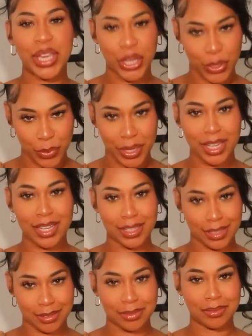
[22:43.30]
Period.
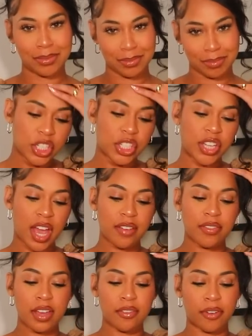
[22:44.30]

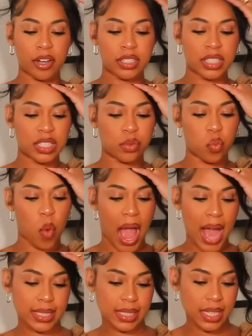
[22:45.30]
Shaving versus
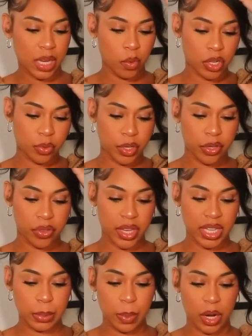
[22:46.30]
waxing. Which one do you
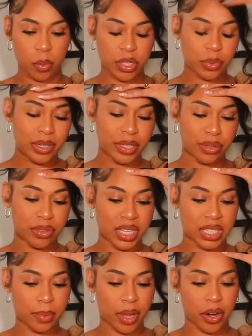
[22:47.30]
think is better? Which one do you
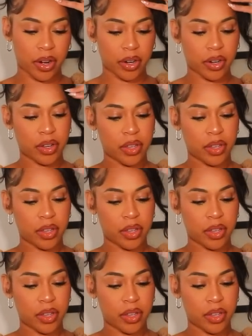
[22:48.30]
think is better?